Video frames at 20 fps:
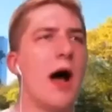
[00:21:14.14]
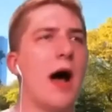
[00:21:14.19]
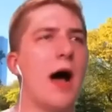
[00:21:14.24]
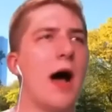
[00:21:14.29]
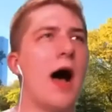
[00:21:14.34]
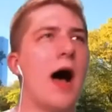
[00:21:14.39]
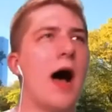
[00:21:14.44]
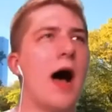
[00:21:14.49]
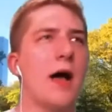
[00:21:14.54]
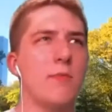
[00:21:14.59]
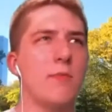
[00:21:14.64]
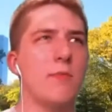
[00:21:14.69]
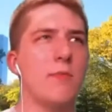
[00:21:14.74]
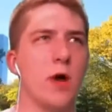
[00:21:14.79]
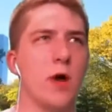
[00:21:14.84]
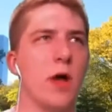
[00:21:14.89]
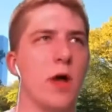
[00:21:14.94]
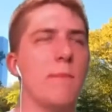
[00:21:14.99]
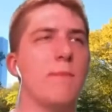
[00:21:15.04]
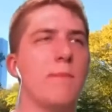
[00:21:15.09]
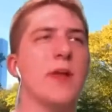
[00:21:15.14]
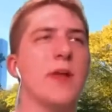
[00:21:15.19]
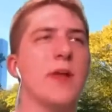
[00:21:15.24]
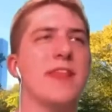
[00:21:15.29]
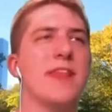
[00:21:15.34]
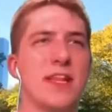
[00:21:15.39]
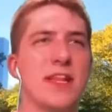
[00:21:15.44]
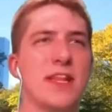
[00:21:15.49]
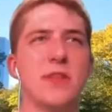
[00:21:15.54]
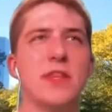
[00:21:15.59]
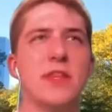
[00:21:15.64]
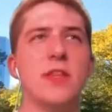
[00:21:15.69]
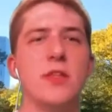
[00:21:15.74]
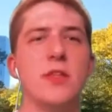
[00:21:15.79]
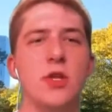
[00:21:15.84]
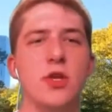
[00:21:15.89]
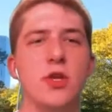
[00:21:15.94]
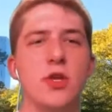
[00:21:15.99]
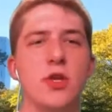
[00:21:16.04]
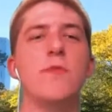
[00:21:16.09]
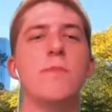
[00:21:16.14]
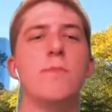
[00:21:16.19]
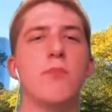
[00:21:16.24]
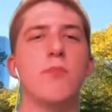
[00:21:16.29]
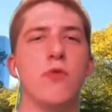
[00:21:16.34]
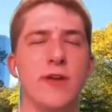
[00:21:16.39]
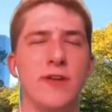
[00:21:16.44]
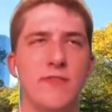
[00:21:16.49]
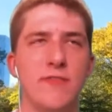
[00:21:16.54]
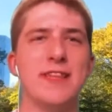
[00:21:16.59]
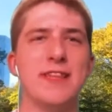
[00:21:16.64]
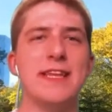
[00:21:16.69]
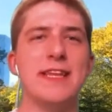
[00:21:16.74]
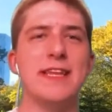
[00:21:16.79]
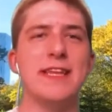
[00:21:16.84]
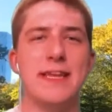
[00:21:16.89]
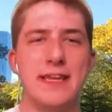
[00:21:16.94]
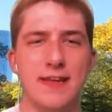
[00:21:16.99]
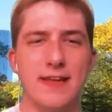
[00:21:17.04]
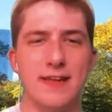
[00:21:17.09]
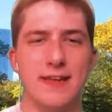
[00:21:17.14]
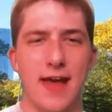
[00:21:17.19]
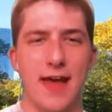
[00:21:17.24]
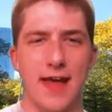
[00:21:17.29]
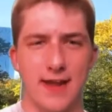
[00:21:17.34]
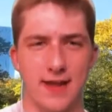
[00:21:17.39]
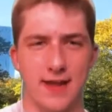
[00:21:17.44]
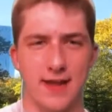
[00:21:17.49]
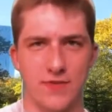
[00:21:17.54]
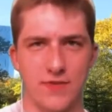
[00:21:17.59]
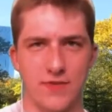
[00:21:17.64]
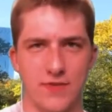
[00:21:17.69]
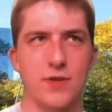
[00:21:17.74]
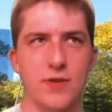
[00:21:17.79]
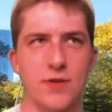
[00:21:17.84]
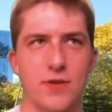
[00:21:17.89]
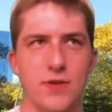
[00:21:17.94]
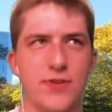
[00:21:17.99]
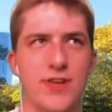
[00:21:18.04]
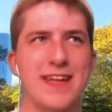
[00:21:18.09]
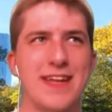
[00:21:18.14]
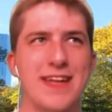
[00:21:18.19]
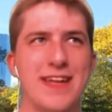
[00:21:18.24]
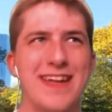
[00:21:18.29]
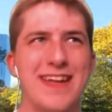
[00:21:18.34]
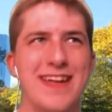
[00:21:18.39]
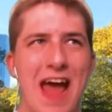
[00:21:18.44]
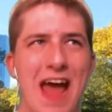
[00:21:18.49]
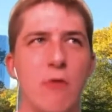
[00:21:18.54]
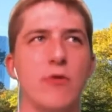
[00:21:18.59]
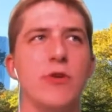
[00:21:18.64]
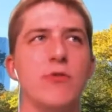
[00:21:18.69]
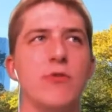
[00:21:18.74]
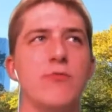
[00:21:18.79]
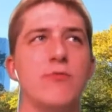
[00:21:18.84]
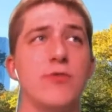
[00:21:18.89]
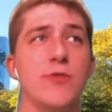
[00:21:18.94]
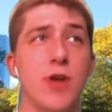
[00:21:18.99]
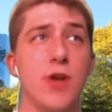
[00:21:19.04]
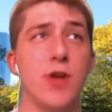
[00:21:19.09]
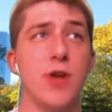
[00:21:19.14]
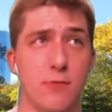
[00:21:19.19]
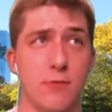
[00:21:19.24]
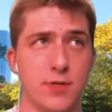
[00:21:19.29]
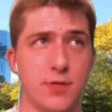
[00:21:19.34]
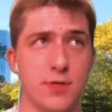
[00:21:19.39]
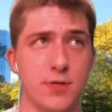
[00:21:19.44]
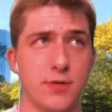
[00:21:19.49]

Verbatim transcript: Do you? But that's what you previously needed NFC to use it, and now you don't.